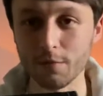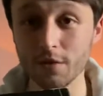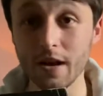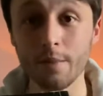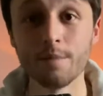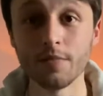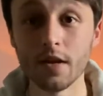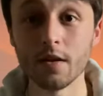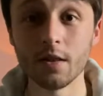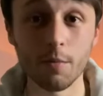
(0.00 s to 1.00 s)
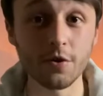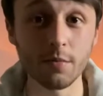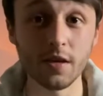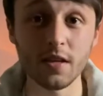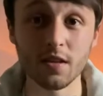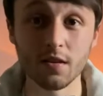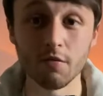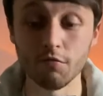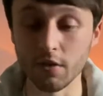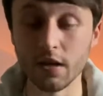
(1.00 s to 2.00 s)
But yeah, The Body Beneath,
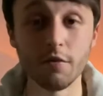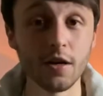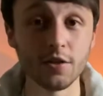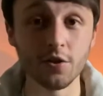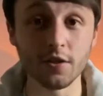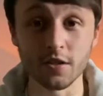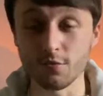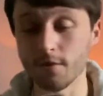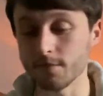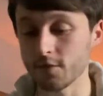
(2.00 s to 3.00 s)
really, really enjoyed this one.